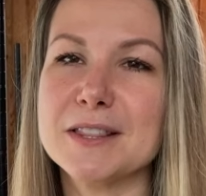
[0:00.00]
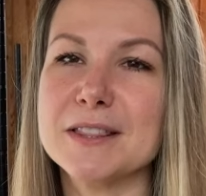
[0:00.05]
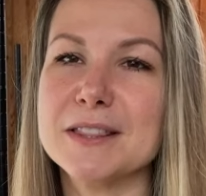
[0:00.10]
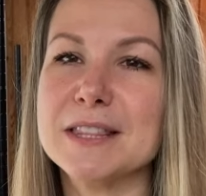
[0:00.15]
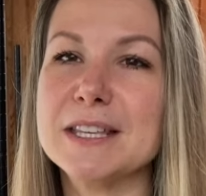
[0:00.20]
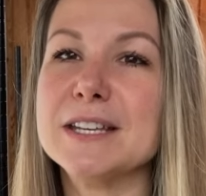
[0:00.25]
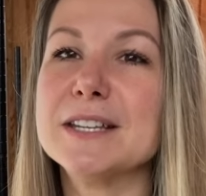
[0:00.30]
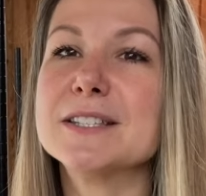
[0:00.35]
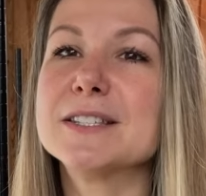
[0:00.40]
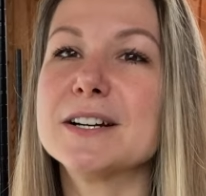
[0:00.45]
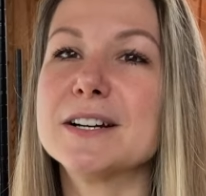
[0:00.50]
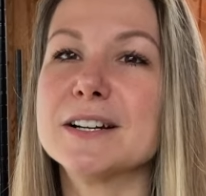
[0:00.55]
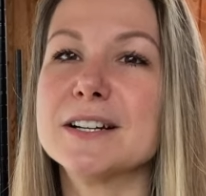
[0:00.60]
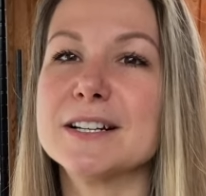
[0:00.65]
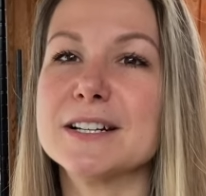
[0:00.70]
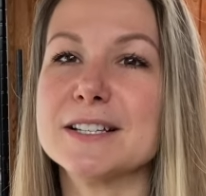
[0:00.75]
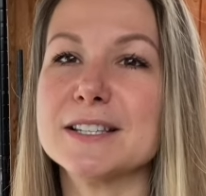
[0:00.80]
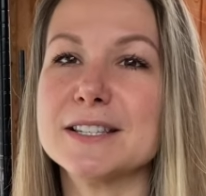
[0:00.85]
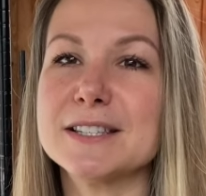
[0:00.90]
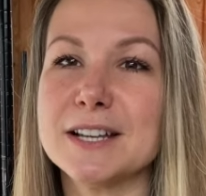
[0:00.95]
These are
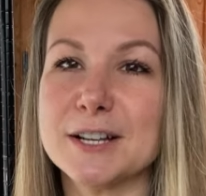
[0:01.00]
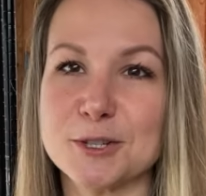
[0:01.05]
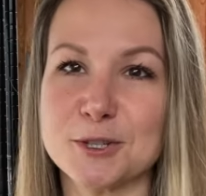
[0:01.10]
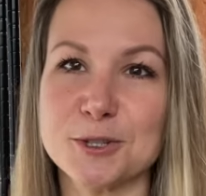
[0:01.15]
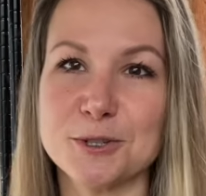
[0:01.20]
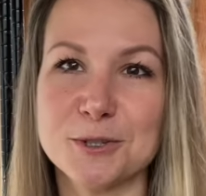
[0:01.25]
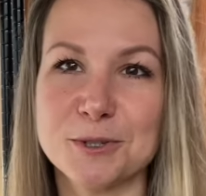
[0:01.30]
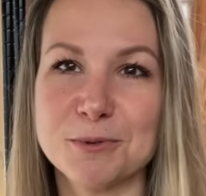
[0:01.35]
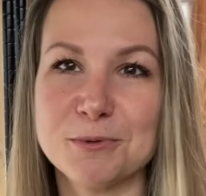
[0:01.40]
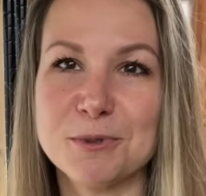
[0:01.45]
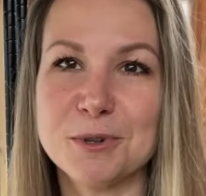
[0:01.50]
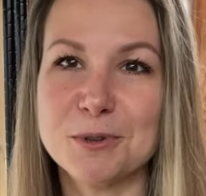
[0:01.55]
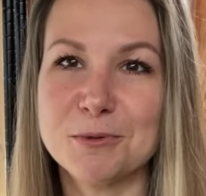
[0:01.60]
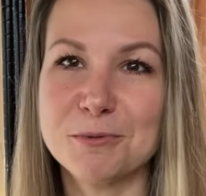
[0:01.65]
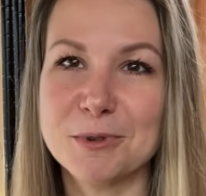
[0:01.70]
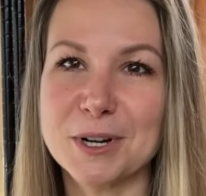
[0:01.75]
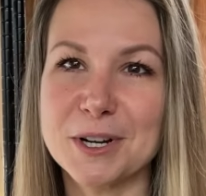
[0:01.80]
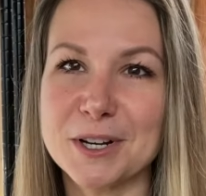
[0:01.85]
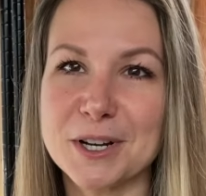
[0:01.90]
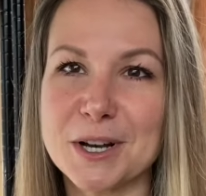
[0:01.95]
an essential tool
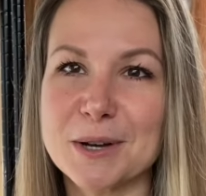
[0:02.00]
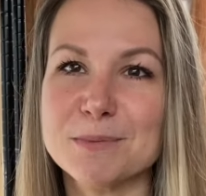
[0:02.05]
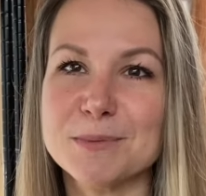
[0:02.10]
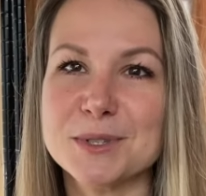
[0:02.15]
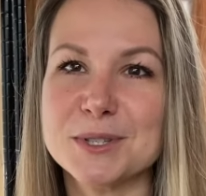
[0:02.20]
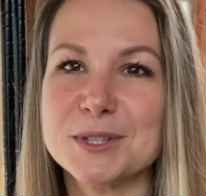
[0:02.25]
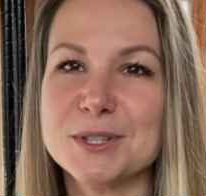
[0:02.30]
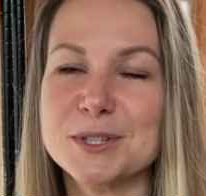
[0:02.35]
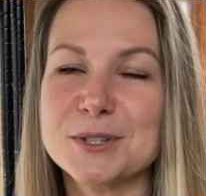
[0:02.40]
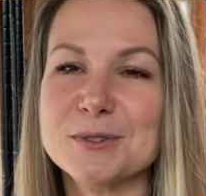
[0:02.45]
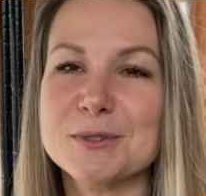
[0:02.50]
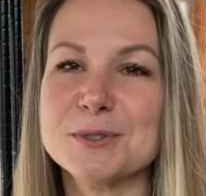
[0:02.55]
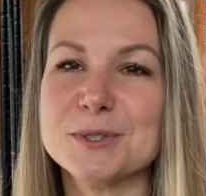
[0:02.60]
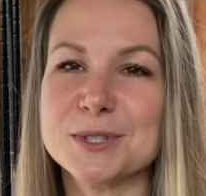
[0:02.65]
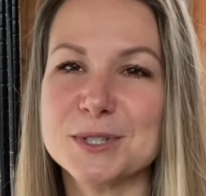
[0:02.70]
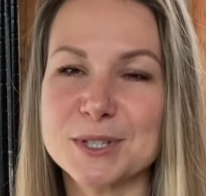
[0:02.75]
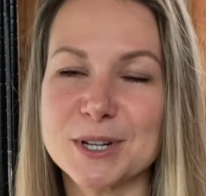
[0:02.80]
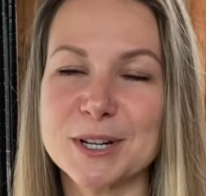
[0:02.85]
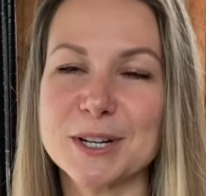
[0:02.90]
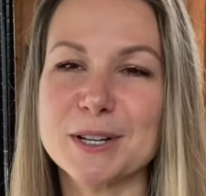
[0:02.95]
when it comes to
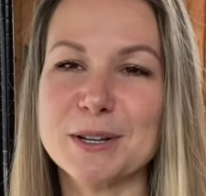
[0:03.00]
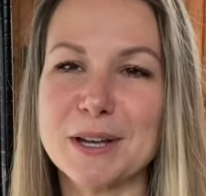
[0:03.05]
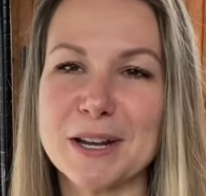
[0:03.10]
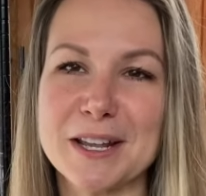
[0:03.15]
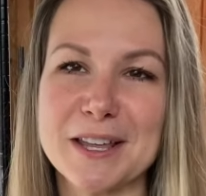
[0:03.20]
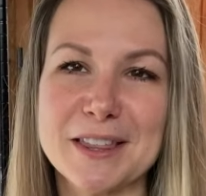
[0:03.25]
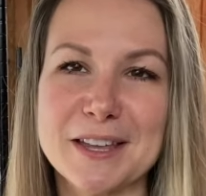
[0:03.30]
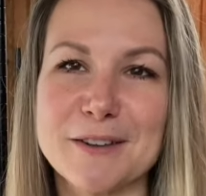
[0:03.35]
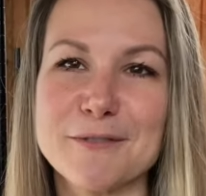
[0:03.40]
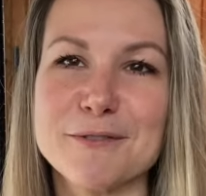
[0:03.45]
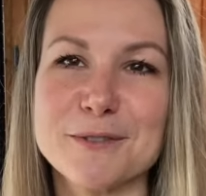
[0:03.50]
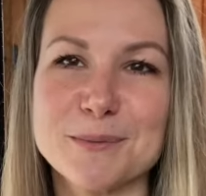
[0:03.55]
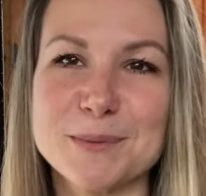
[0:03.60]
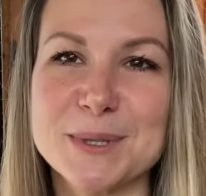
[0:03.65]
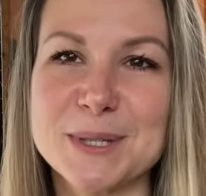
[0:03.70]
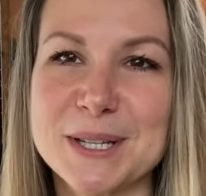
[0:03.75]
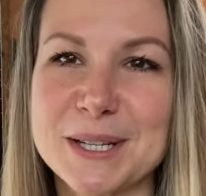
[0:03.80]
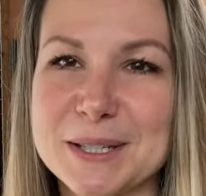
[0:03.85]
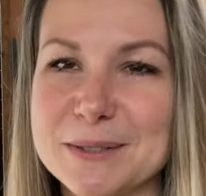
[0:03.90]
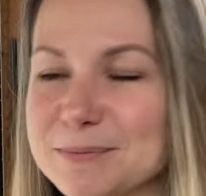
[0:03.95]
starting anything from
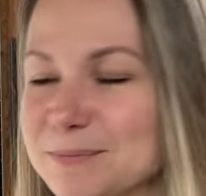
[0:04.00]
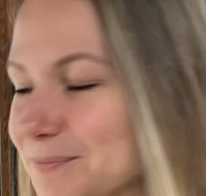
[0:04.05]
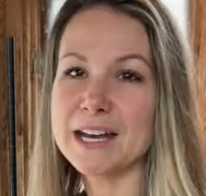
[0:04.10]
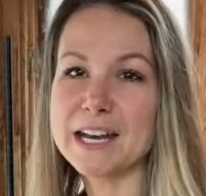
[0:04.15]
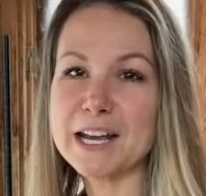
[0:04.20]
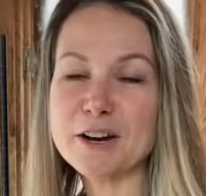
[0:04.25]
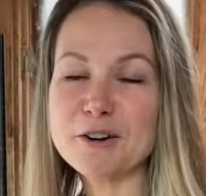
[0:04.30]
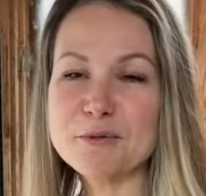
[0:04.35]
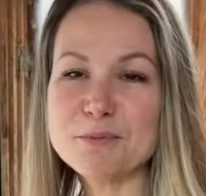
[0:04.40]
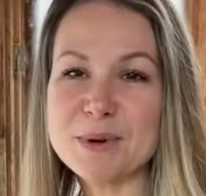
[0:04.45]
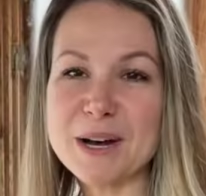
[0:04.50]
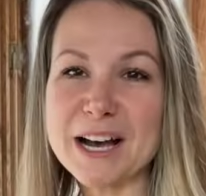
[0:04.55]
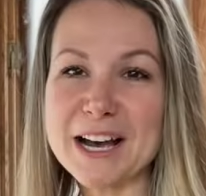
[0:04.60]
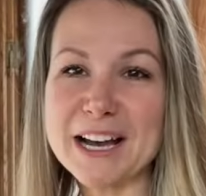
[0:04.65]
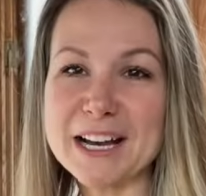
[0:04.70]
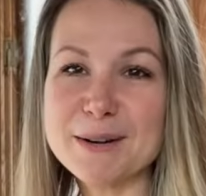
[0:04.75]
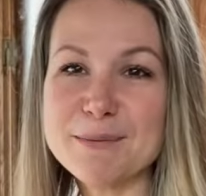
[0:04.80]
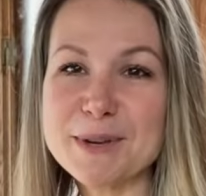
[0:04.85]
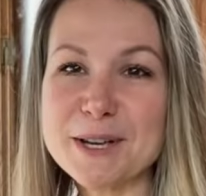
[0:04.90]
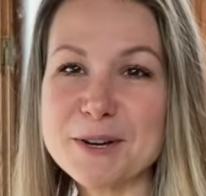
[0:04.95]
seed. Now
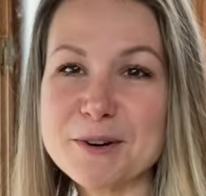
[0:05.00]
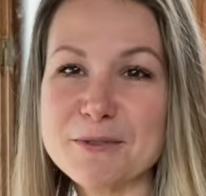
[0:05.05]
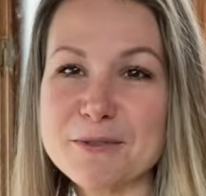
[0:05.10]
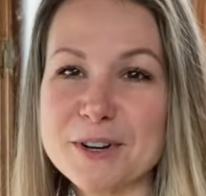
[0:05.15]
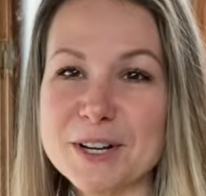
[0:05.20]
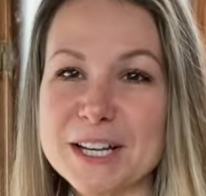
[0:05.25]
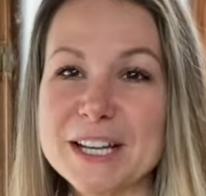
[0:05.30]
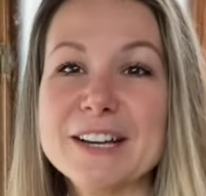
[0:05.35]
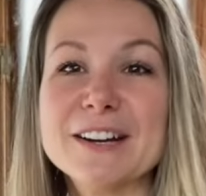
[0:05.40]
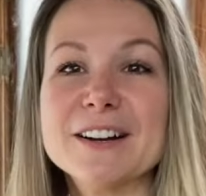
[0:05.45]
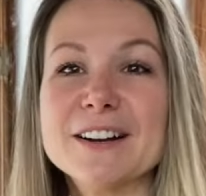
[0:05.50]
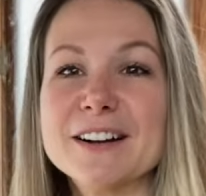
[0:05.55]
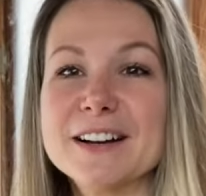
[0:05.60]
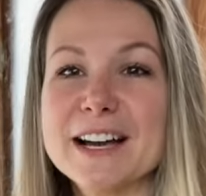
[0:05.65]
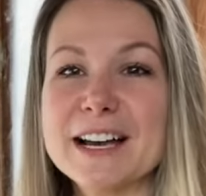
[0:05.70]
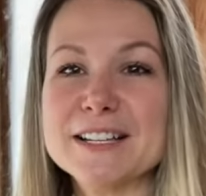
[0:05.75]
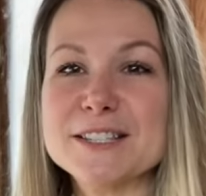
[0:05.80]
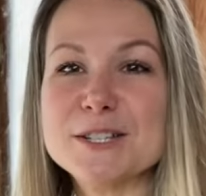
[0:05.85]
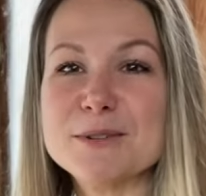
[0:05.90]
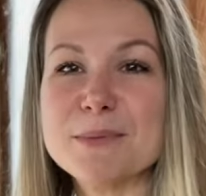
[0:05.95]
behind me over here,
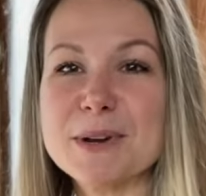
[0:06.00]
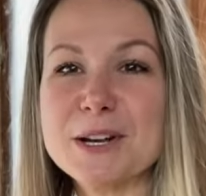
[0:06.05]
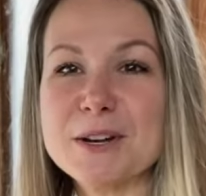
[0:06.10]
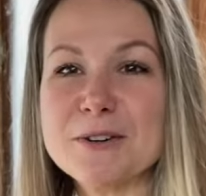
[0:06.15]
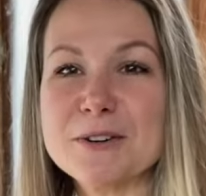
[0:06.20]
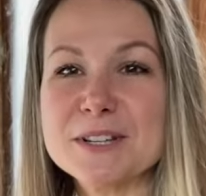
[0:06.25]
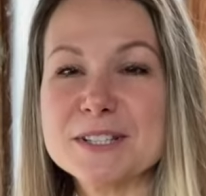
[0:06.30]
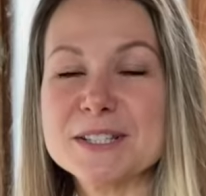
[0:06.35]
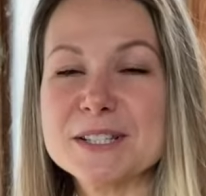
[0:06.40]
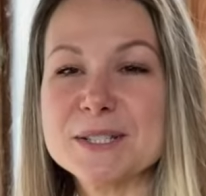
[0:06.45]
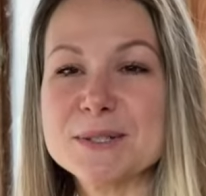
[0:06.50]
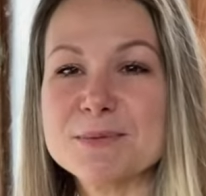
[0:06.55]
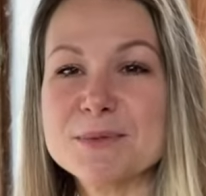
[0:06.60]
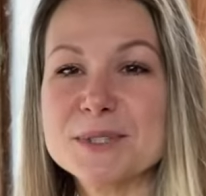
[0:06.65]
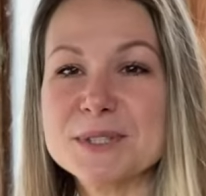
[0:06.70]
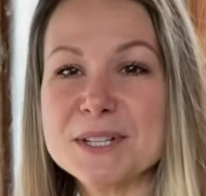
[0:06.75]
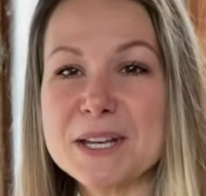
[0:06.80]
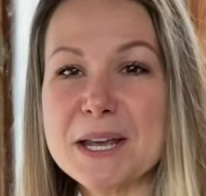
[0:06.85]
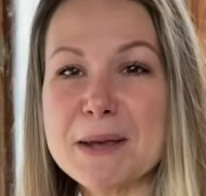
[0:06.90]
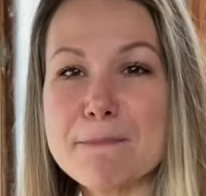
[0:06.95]
as you might notice, this
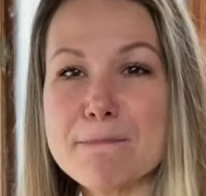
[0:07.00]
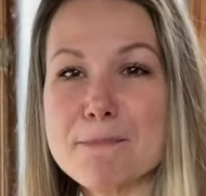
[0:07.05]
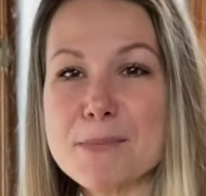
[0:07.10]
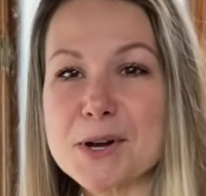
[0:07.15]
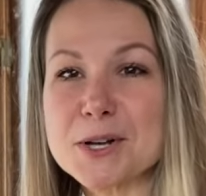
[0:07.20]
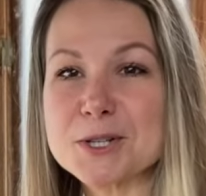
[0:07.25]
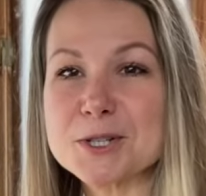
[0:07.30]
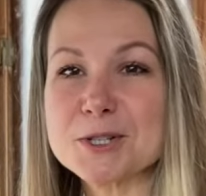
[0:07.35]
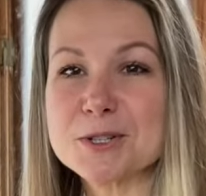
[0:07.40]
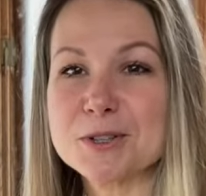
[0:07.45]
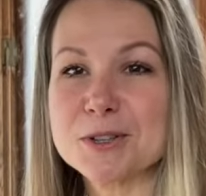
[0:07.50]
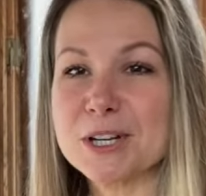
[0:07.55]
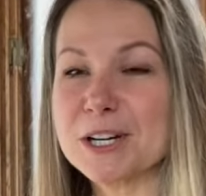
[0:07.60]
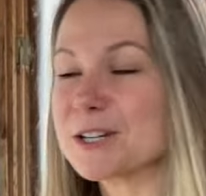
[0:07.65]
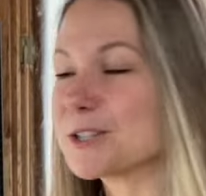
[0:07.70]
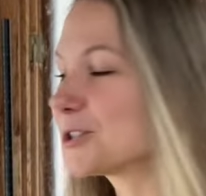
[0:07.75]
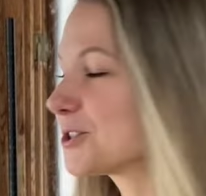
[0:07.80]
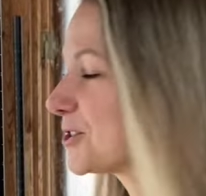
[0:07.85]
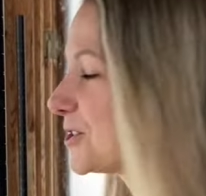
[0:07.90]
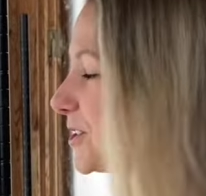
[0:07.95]
one's a much larger